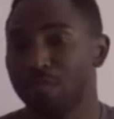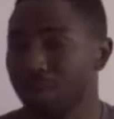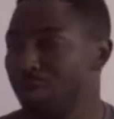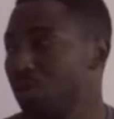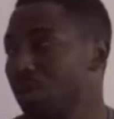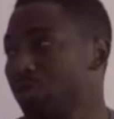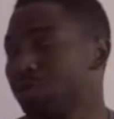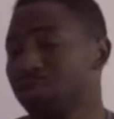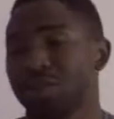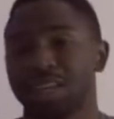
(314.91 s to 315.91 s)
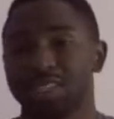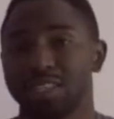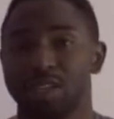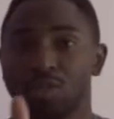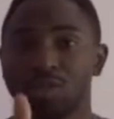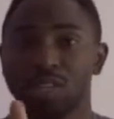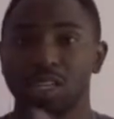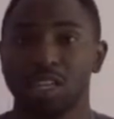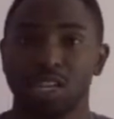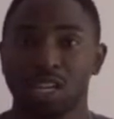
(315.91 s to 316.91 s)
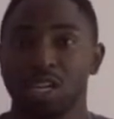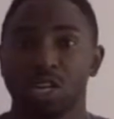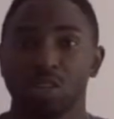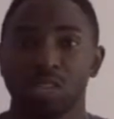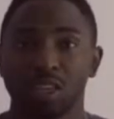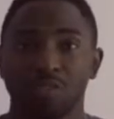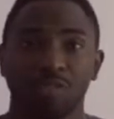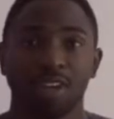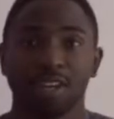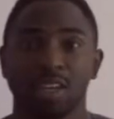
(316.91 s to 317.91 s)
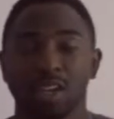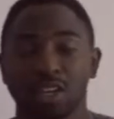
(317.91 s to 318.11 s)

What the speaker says: Very wonderful to see it. I say go see it. Go take a friend.